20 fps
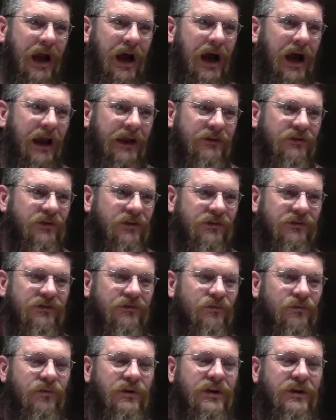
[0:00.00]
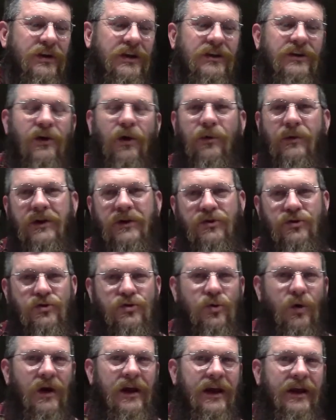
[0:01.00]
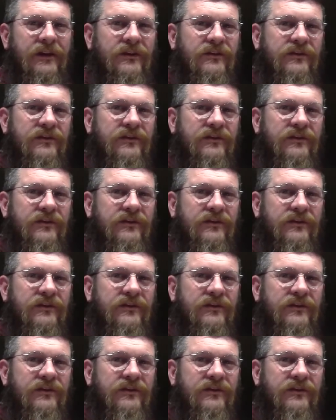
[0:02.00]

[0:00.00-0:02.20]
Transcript: I just really don't enjoy it?